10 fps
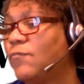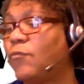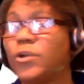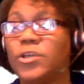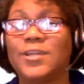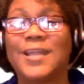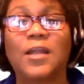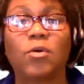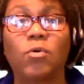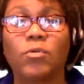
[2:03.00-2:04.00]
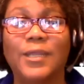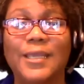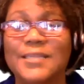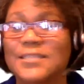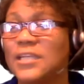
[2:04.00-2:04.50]
for you. Not
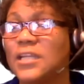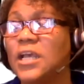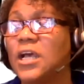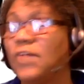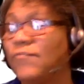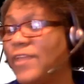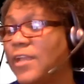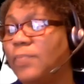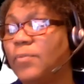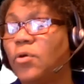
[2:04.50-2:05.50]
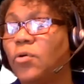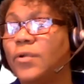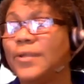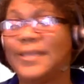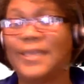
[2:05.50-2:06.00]
only is it available
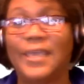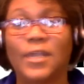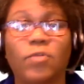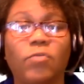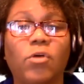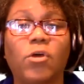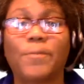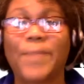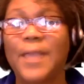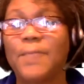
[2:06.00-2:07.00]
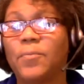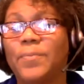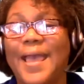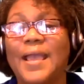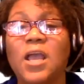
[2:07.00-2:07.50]
on Kindle or
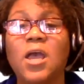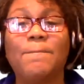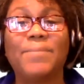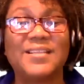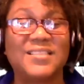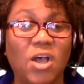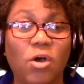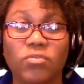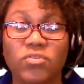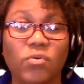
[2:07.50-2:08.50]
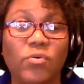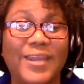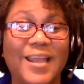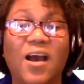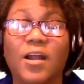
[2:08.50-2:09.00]
paperback, but it's also
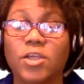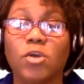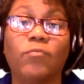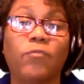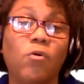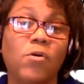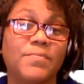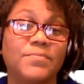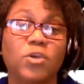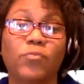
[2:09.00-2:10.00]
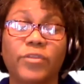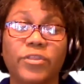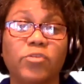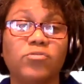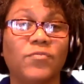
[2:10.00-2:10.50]
in audio form. So for
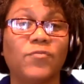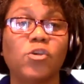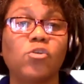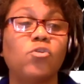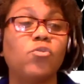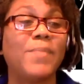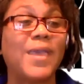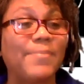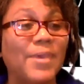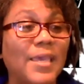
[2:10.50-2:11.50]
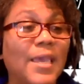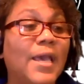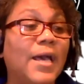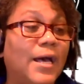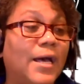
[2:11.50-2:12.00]
those of you who maybe
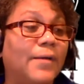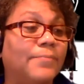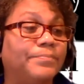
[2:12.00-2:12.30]
um,